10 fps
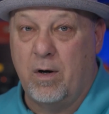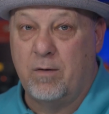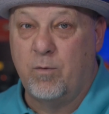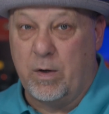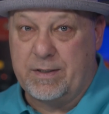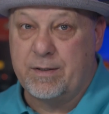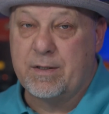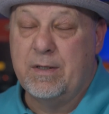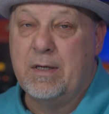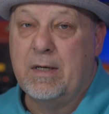
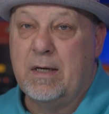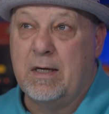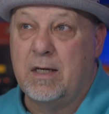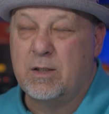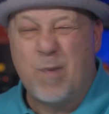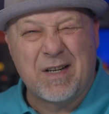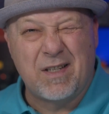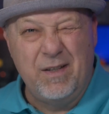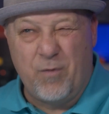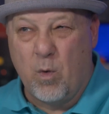voices,
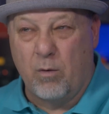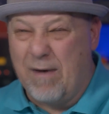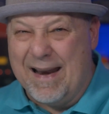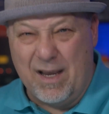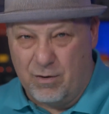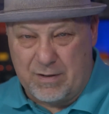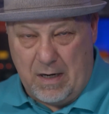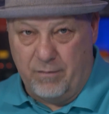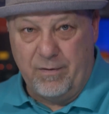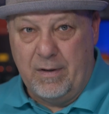especially for radio
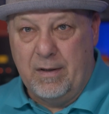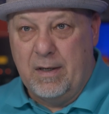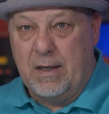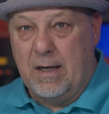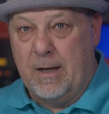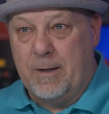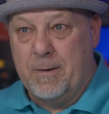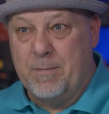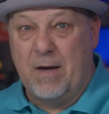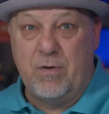stuff.
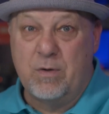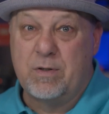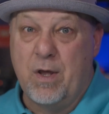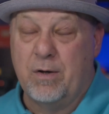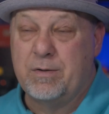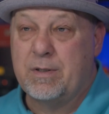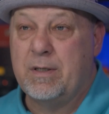I've used those.